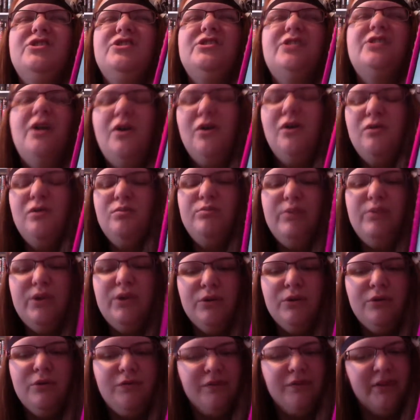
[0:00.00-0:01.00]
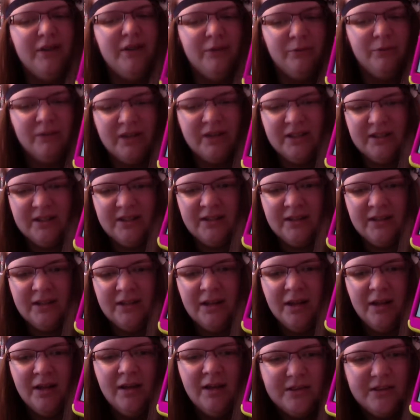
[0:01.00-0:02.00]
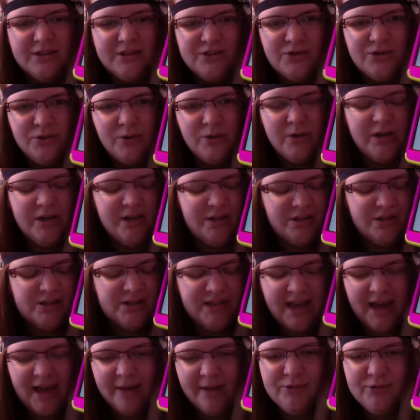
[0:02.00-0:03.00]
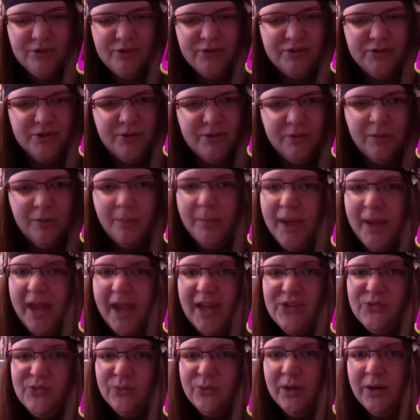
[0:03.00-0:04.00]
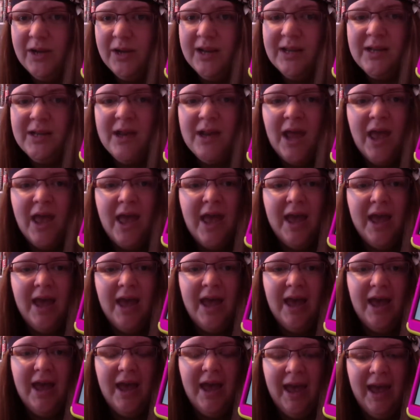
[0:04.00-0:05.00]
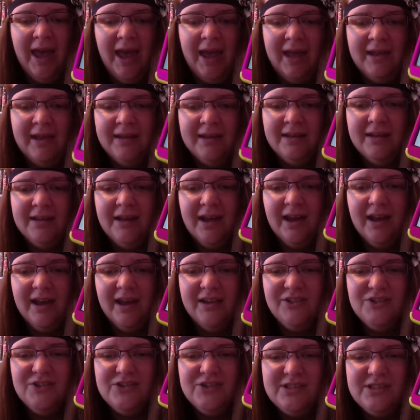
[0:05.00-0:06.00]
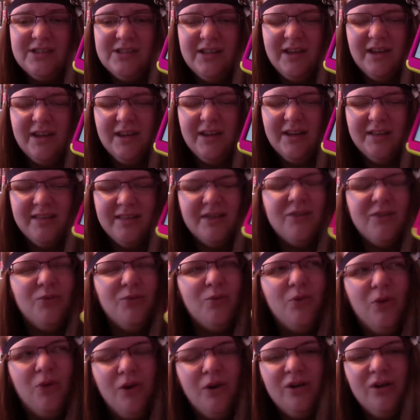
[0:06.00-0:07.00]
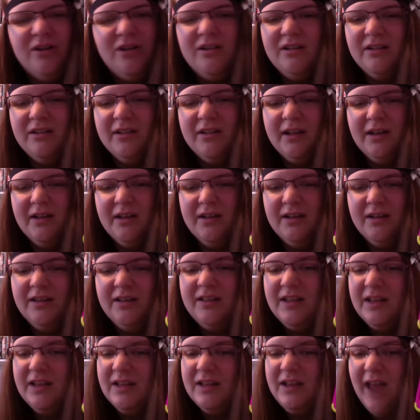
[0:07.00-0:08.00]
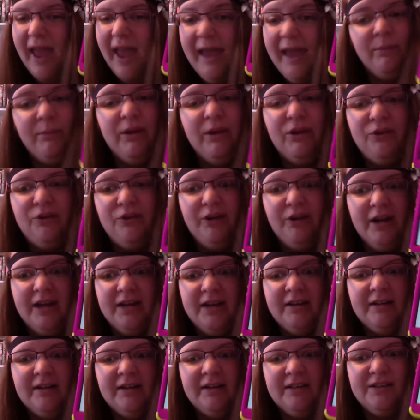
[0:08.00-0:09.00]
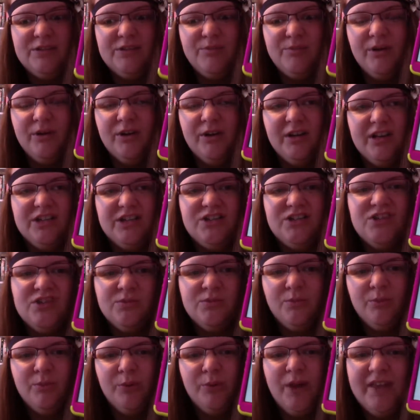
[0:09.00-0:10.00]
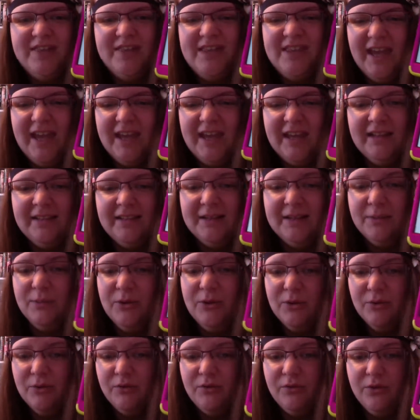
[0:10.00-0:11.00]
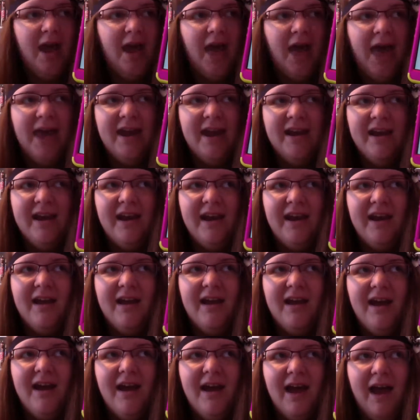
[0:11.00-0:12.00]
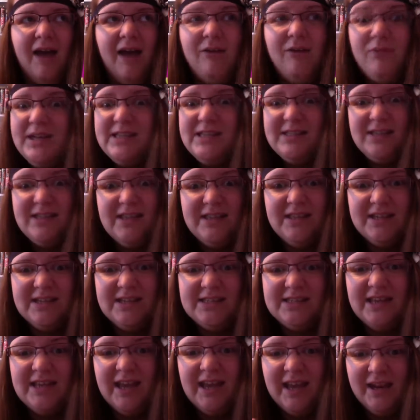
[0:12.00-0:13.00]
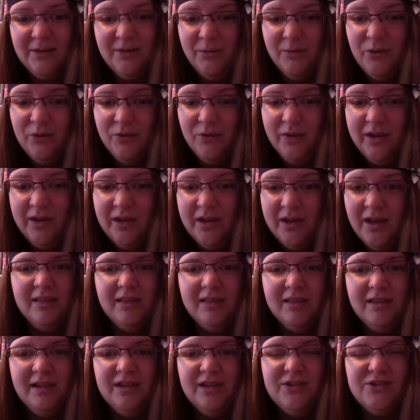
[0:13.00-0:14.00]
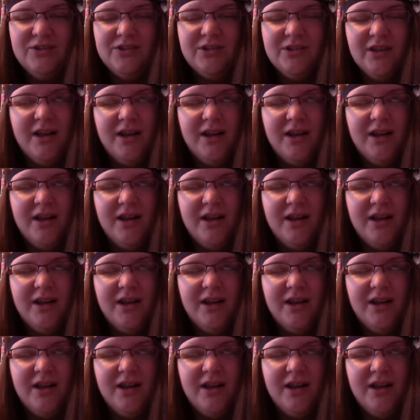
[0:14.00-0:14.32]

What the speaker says: so beautifully written. The story just captures you from page 1. And the world that Amy created in this book is just breathtakingly beautiful. And I want to see this in a movie. It's